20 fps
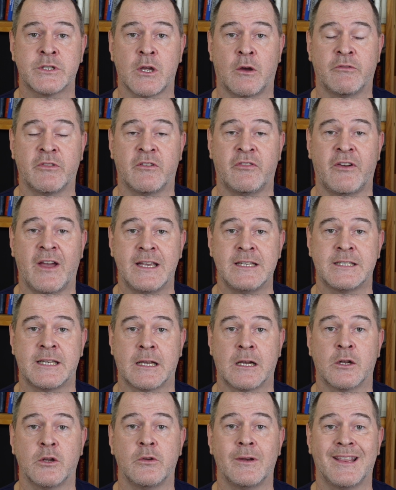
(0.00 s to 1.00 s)
of the face,
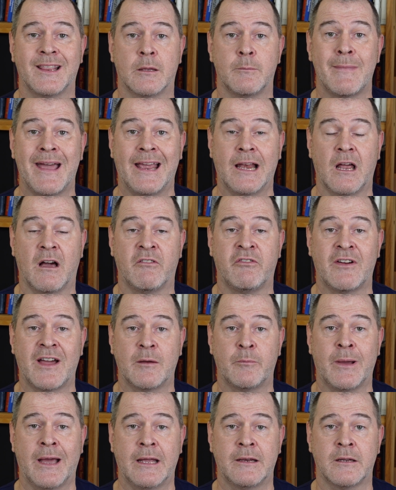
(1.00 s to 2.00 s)
including the malar
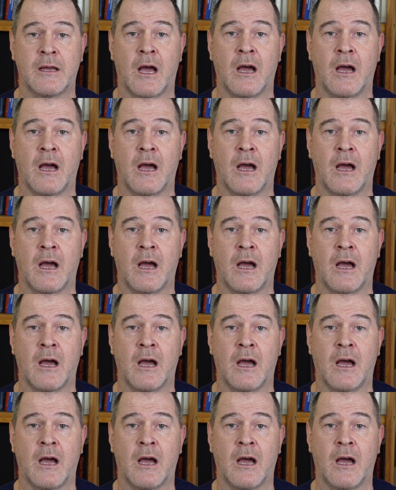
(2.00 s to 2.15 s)
fat pad,